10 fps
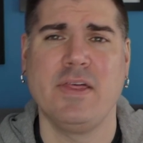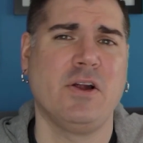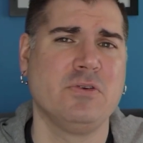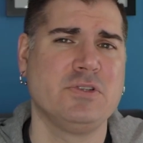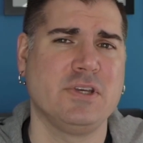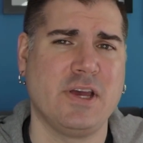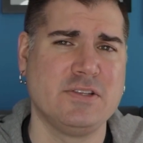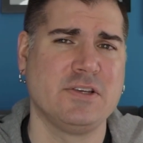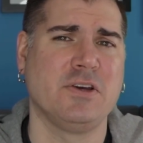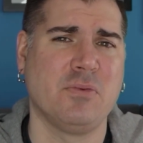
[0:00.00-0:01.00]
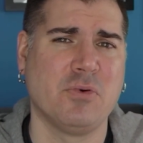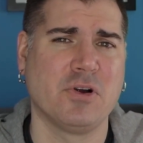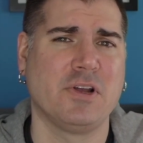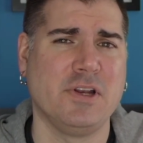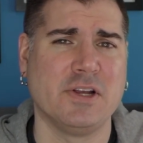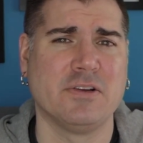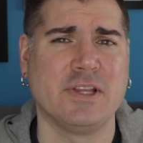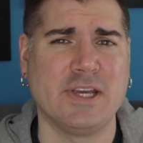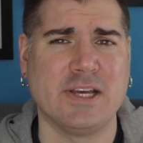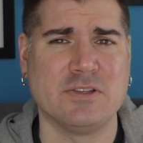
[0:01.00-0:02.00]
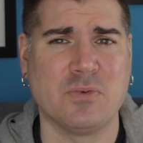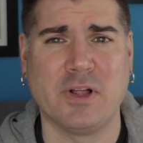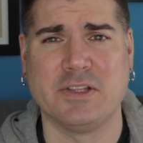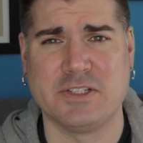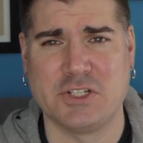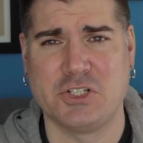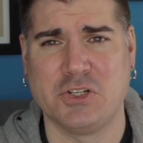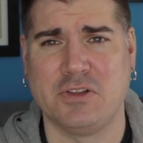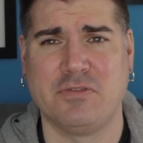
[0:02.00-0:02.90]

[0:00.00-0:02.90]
that house isn't going to work nearly as well as it should.